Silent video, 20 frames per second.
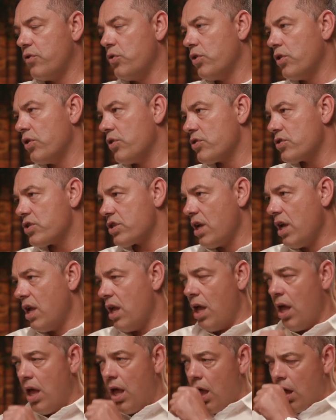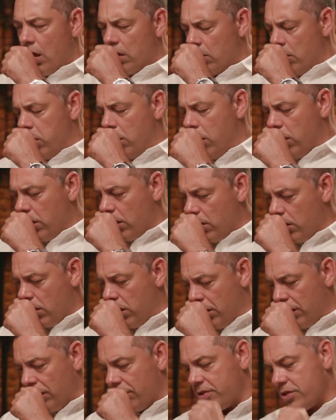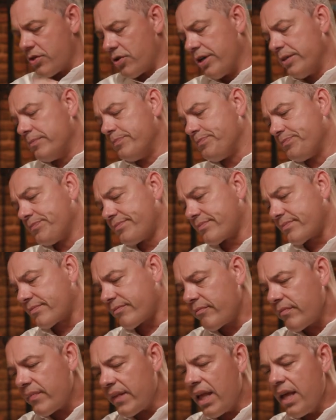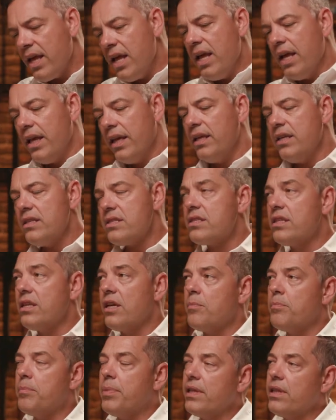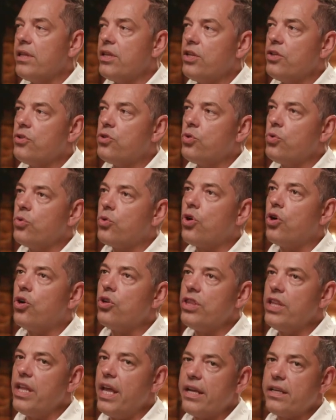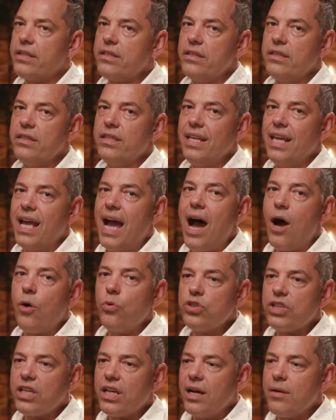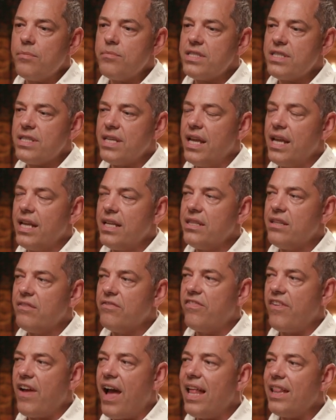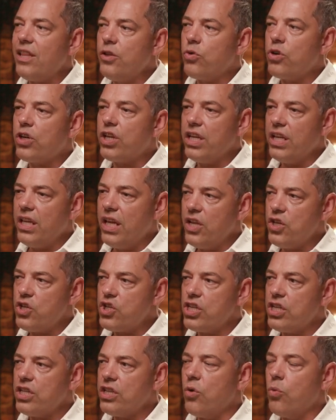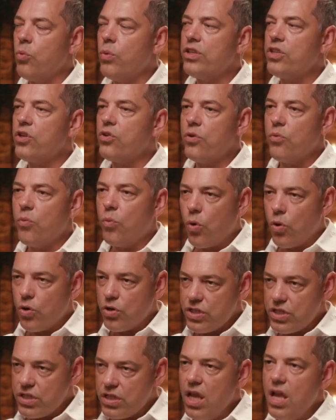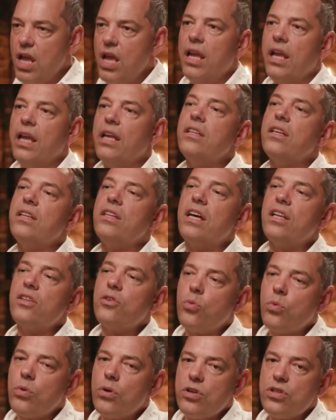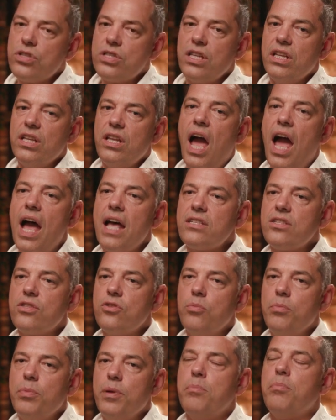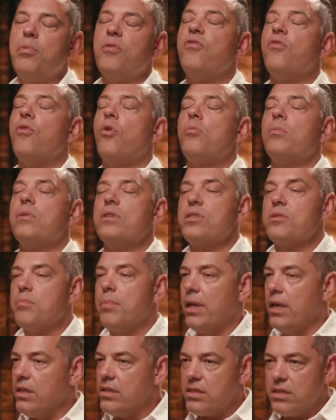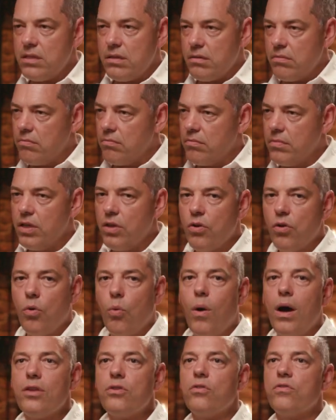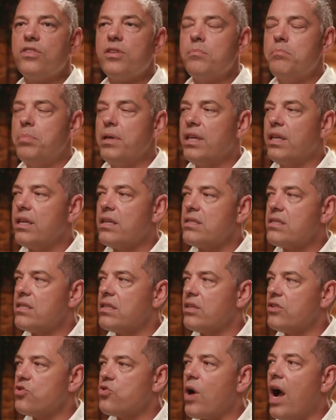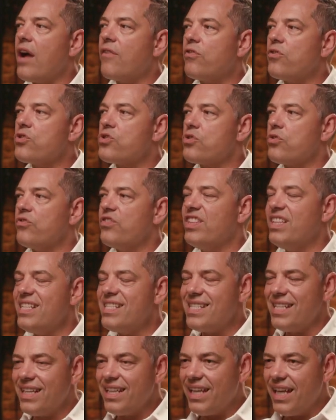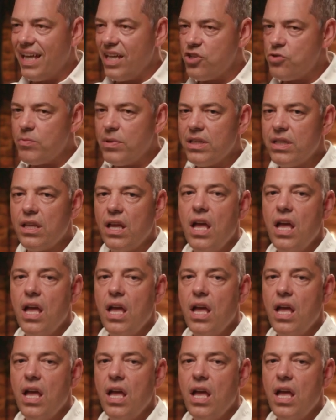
years sorry, is the ability to connect the outcomes and the value creation with the rewards. In other words, it has to be performance-based. One of the biggest drivers of disengagement